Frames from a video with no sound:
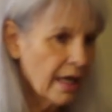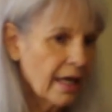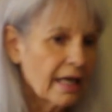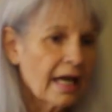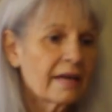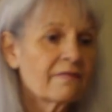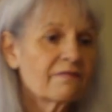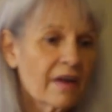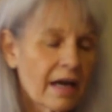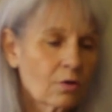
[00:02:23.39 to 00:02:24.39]
And I have
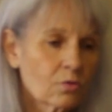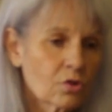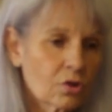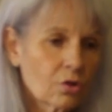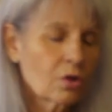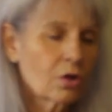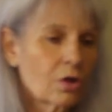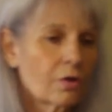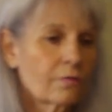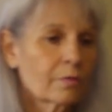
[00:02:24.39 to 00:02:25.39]
found,
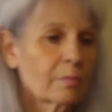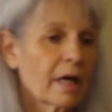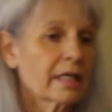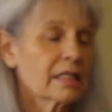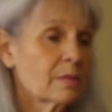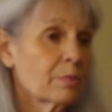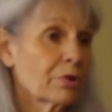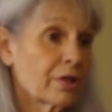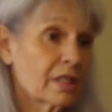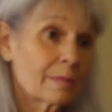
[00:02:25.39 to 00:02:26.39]
from my
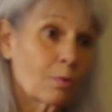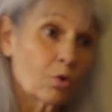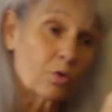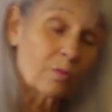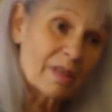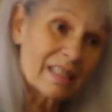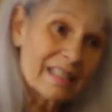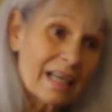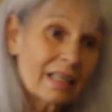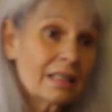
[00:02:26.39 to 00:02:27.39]
experience both with my
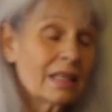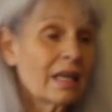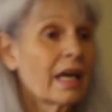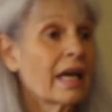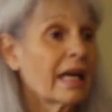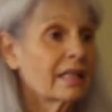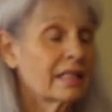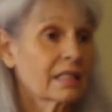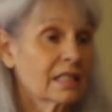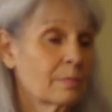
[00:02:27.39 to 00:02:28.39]
son and
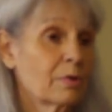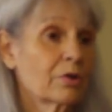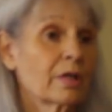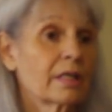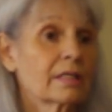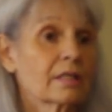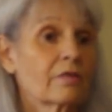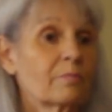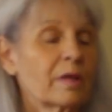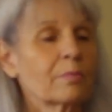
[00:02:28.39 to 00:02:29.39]
the experience
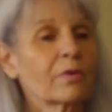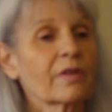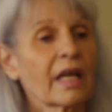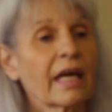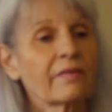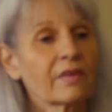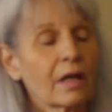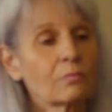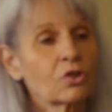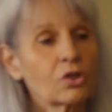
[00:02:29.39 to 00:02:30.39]
of people that I have
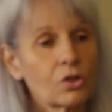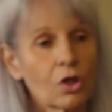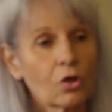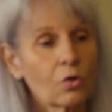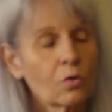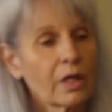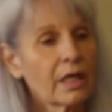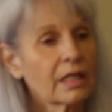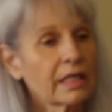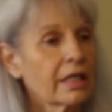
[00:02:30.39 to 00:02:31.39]
come to know
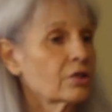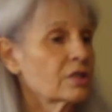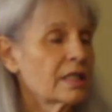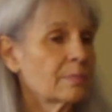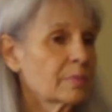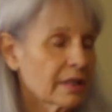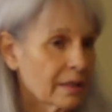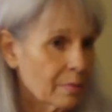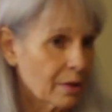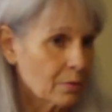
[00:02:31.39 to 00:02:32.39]
and care deeply
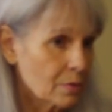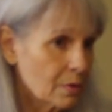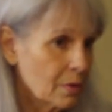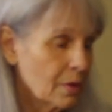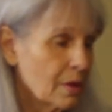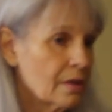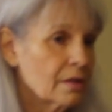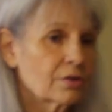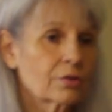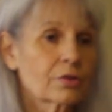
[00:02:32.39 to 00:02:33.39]
about,
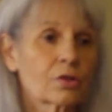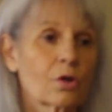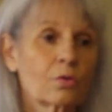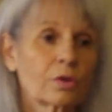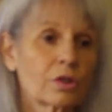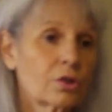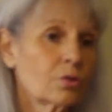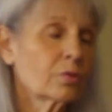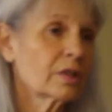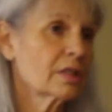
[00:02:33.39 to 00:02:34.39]
that there's only
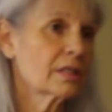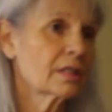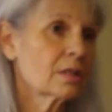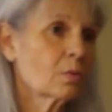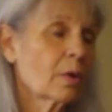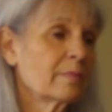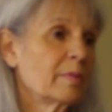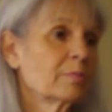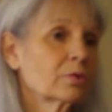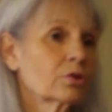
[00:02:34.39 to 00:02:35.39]
2 reasons why
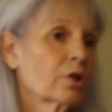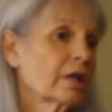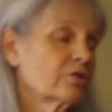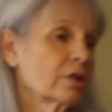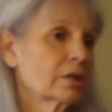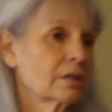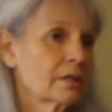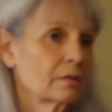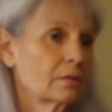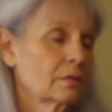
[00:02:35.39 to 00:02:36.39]
people try drugs.